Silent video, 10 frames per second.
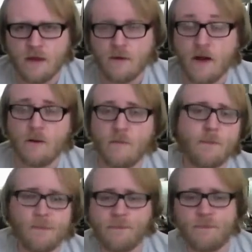Well,
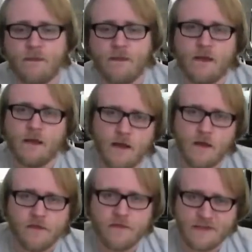
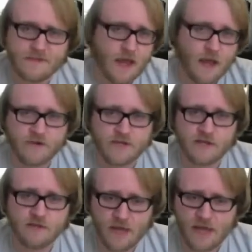that's
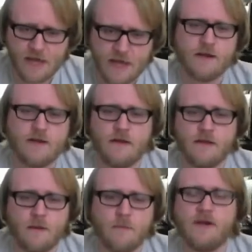obviously bad,
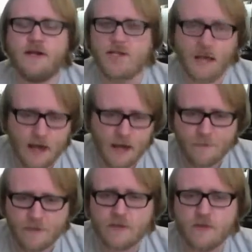but it's not
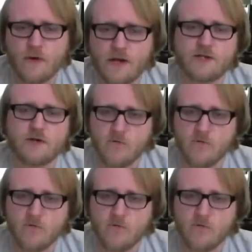happening in the Western